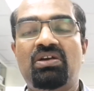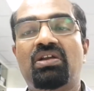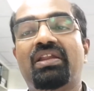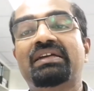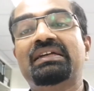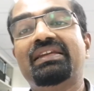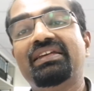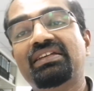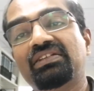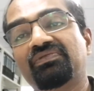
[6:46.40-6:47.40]
like
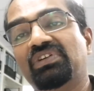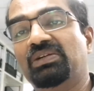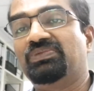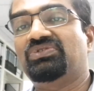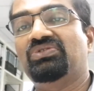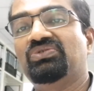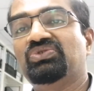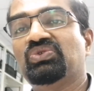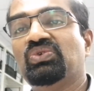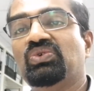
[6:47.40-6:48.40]
linking verbs.
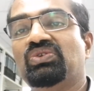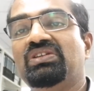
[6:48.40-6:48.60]
So